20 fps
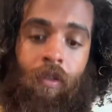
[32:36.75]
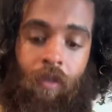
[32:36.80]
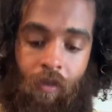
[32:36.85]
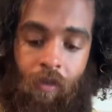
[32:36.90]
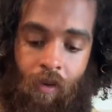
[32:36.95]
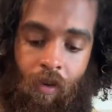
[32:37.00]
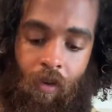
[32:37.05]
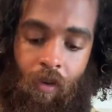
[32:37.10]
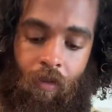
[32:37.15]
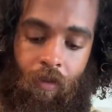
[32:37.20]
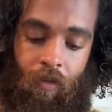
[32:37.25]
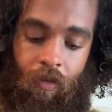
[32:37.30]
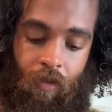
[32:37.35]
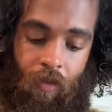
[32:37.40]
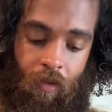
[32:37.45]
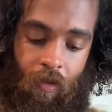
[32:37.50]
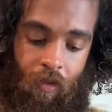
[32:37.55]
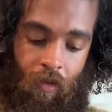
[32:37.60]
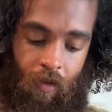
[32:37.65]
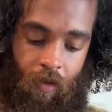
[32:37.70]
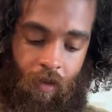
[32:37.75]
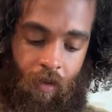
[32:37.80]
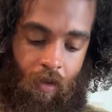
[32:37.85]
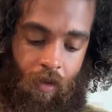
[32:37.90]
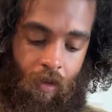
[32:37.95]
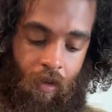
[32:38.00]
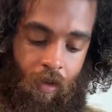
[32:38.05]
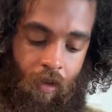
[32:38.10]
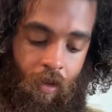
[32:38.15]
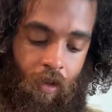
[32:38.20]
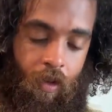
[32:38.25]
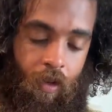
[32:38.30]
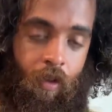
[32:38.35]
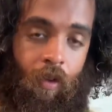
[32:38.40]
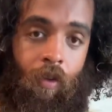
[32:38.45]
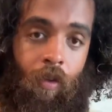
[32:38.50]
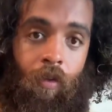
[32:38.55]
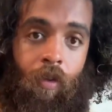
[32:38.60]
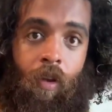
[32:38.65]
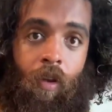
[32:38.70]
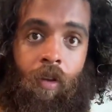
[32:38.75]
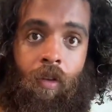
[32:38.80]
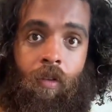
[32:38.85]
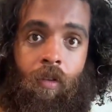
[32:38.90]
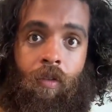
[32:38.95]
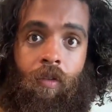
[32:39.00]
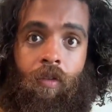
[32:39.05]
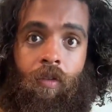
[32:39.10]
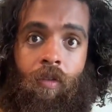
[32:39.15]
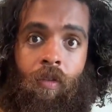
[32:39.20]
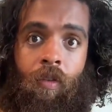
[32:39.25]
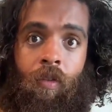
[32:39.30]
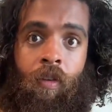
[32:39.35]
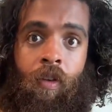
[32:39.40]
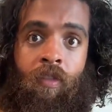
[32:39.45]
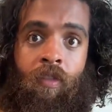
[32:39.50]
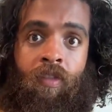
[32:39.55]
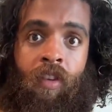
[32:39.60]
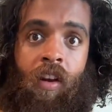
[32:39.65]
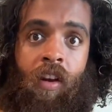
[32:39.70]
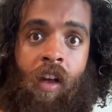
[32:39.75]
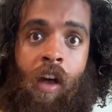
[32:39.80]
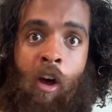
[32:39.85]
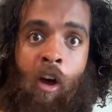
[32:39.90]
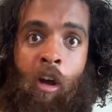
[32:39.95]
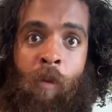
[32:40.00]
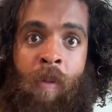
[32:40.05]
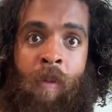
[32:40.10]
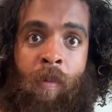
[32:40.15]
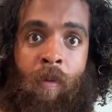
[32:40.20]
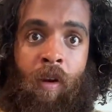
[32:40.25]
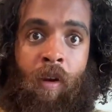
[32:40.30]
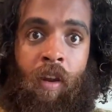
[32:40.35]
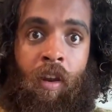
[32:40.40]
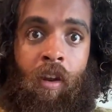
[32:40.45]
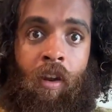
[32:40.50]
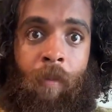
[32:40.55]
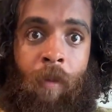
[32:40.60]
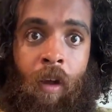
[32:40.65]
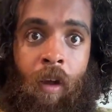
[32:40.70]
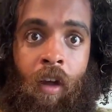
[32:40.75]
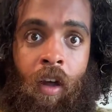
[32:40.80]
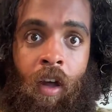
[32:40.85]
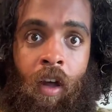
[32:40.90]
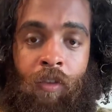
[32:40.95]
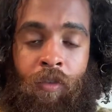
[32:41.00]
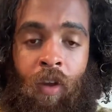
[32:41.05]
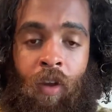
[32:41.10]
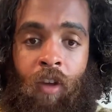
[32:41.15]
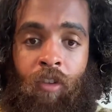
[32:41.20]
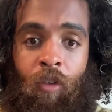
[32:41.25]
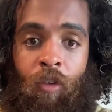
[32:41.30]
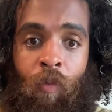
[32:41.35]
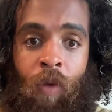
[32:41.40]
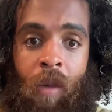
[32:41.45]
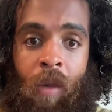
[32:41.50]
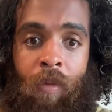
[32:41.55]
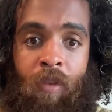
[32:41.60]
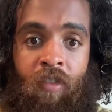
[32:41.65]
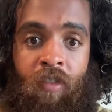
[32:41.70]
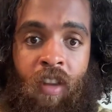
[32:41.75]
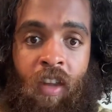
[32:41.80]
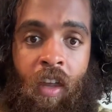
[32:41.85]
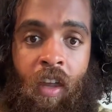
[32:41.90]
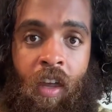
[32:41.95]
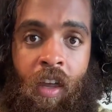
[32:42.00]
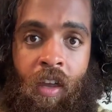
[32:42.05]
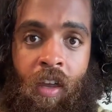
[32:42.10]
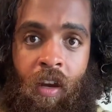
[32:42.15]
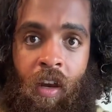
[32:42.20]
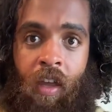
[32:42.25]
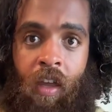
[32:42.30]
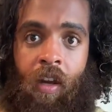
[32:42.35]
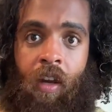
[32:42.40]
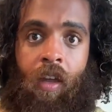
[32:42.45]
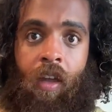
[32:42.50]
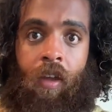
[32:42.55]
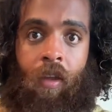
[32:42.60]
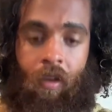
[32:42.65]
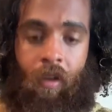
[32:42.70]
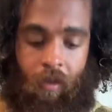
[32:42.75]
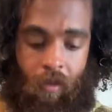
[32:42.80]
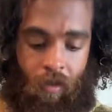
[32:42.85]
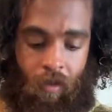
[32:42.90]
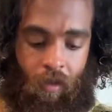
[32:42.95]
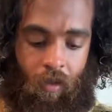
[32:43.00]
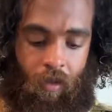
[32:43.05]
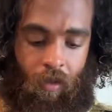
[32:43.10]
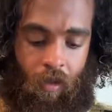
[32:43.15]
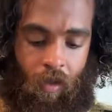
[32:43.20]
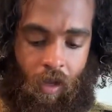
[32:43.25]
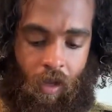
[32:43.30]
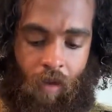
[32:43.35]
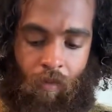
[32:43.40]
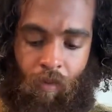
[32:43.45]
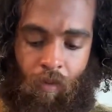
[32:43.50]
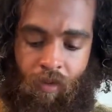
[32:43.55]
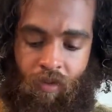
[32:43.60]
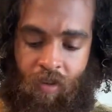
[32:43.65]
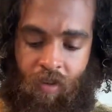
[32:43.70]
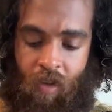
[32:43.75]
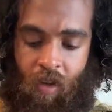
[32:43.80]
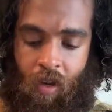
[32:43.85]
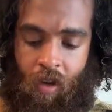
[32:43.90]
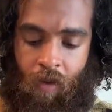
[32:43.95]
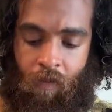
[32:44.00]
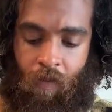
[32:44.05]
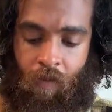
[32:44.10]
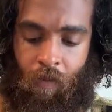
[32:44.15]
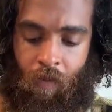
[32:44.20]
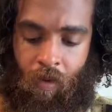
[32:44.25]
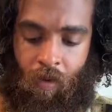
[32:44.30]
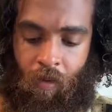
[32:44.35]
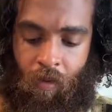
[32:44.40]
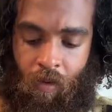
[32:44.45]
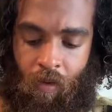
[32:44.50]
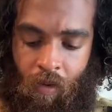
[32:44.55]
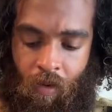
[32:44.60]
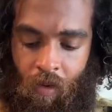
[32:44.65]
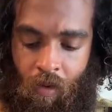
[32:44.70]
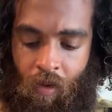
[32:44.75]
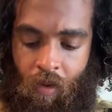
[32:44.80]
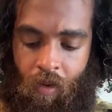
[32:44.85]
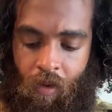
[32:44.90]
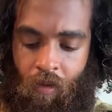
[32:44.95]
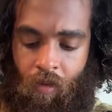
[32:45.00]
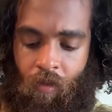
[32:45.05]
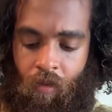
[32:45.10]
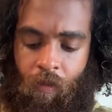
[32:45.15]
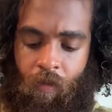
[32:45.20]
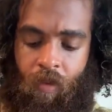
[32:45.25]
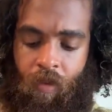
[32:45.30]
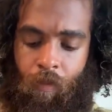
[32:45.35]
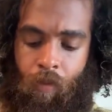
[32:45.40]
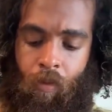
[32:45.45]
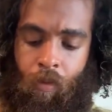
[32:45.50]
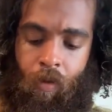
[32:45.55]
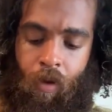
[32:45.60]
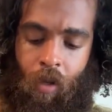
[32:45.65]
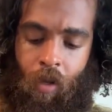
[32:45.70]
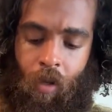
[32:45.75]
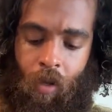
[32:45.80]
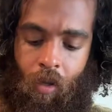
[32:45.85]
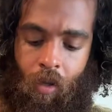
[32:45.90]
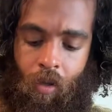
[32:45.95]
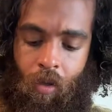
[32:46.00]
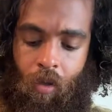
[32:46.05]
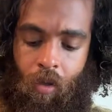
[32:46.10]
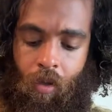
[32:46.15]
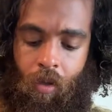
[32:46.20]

Who knows? Who knows? There's still a hundred people in here. Oh my gosh, you guys have really been sticking in lately. I appreciate everyone supporting.